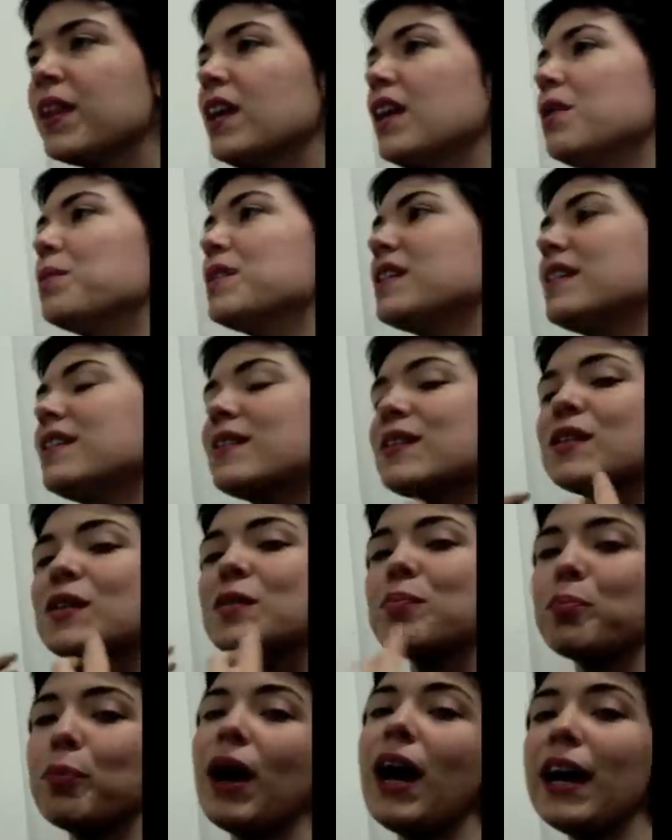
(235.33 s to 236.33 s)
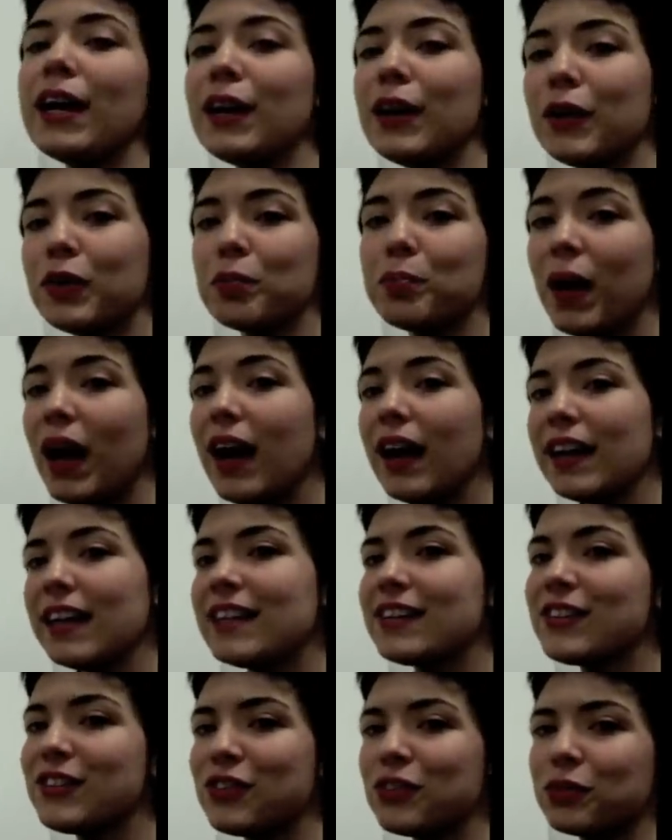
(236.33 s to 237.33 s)
it was inspired by
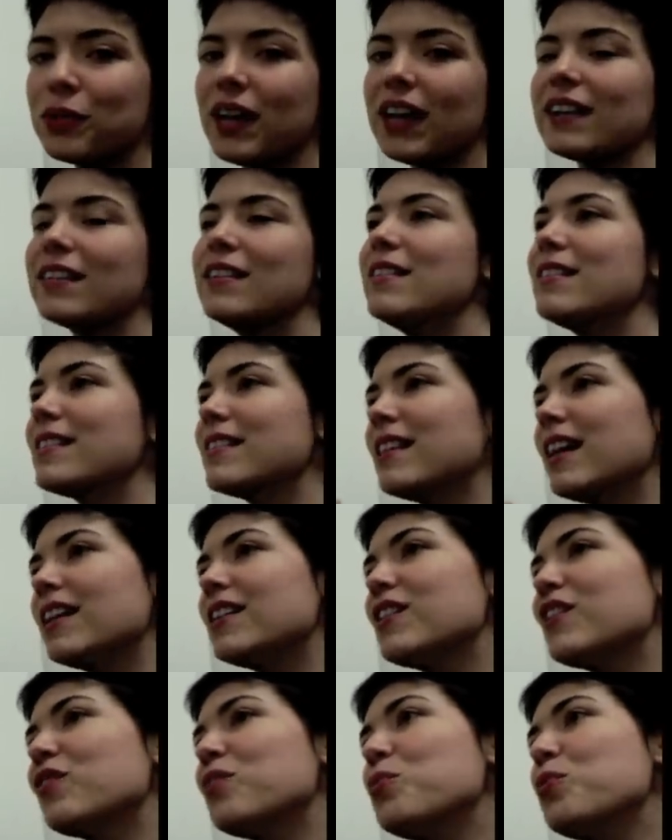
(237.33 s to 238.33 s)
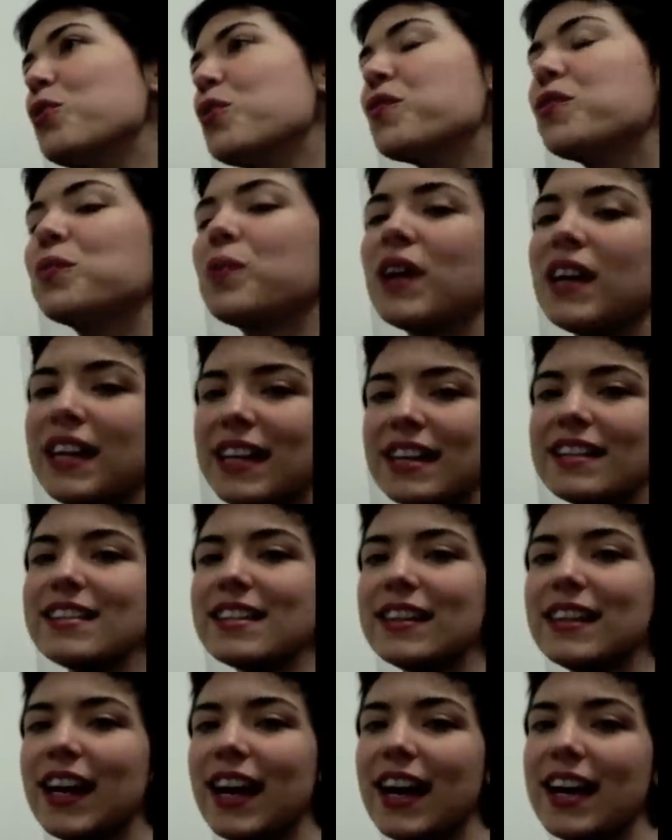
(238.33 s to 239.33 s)
his direct and decisive move and why he
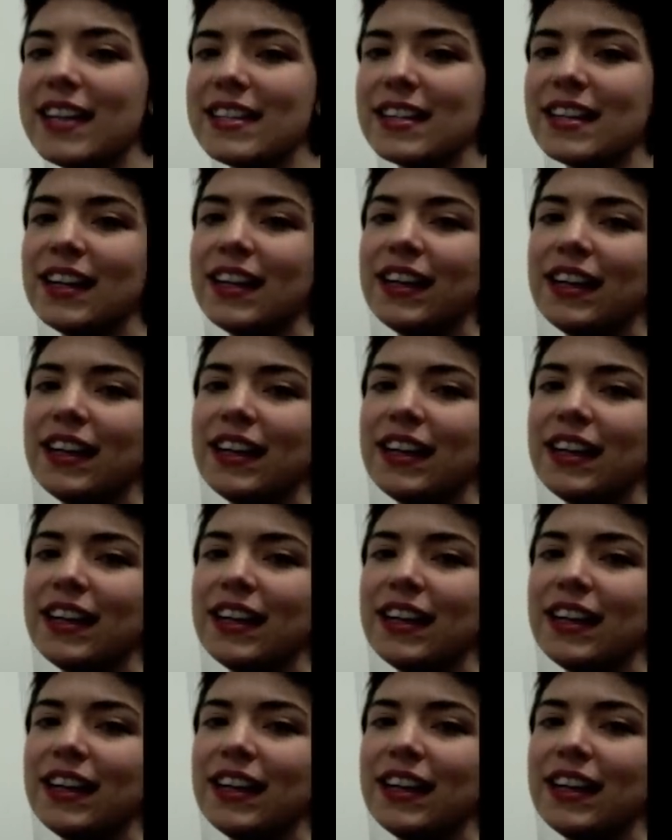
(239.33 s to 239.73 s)
did that,